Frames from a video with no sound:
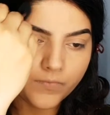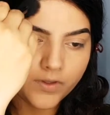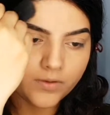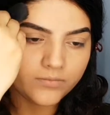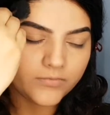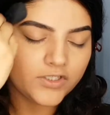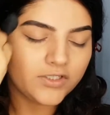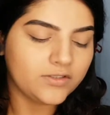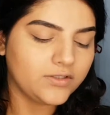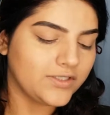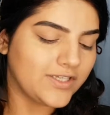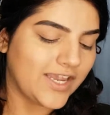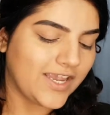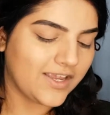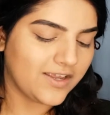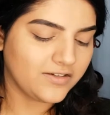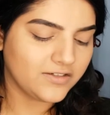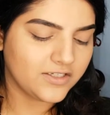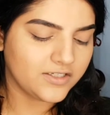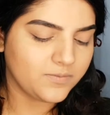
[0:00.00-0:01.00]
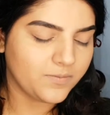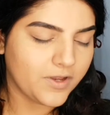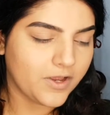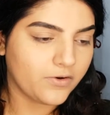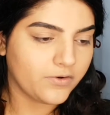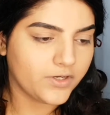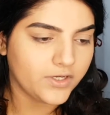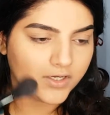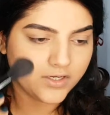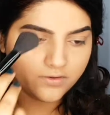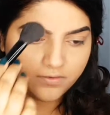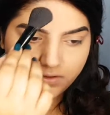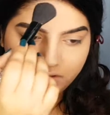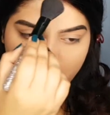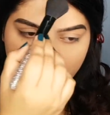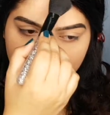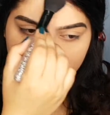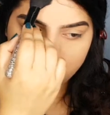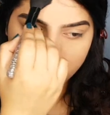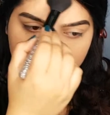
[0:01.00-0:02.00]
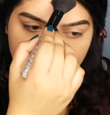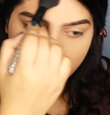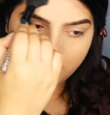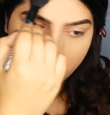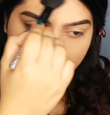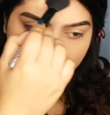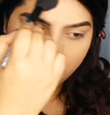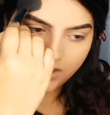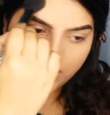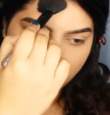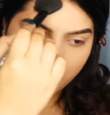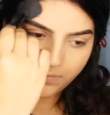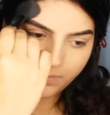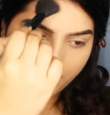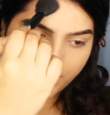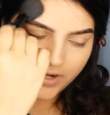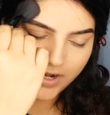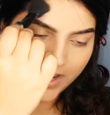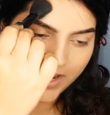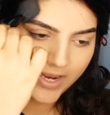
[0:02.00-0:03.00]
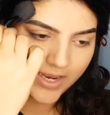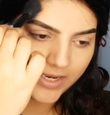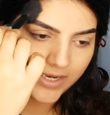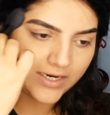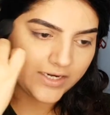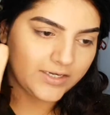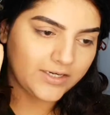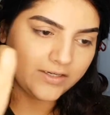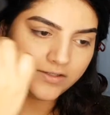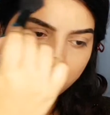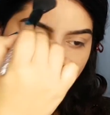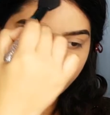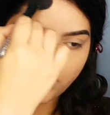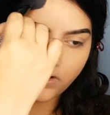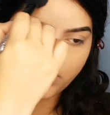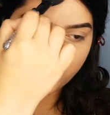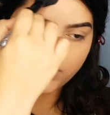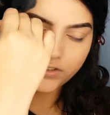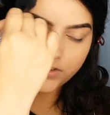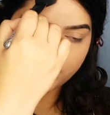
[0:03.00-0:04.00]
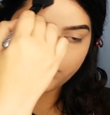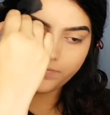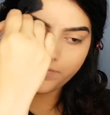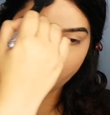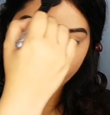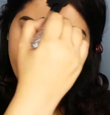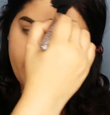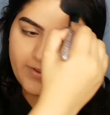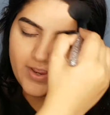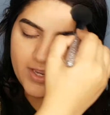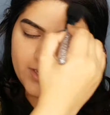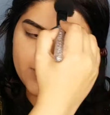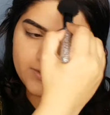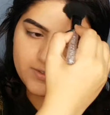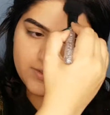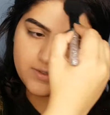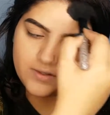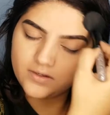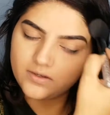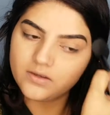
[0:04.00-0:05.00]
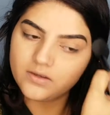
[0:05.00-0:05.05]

I'm just taking this powder and applying it in the hollows of my face